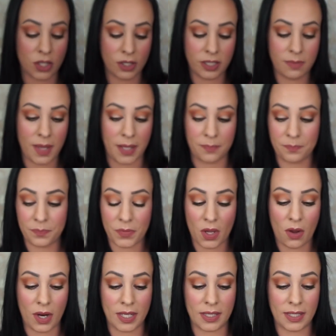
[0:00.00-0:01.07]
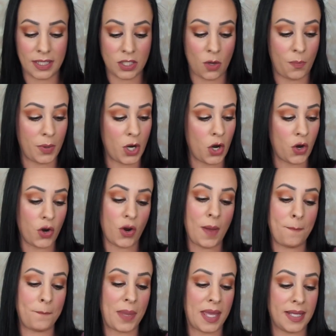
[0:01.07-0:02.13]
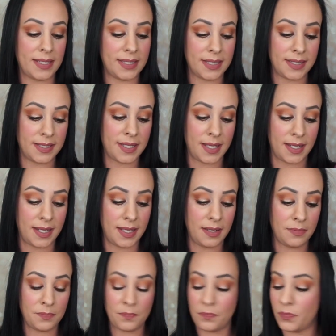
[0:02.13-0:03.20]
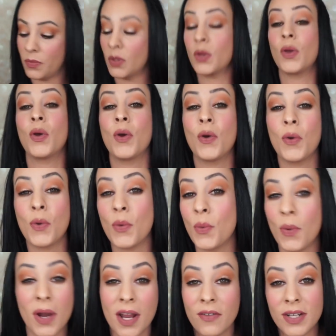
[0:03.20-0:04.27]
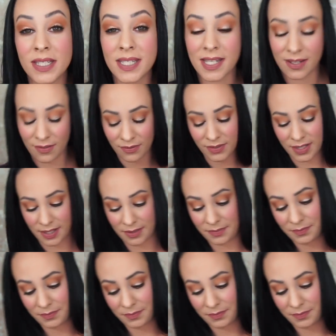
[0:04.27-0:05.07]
good to me. All right, let's open her up and see what I received.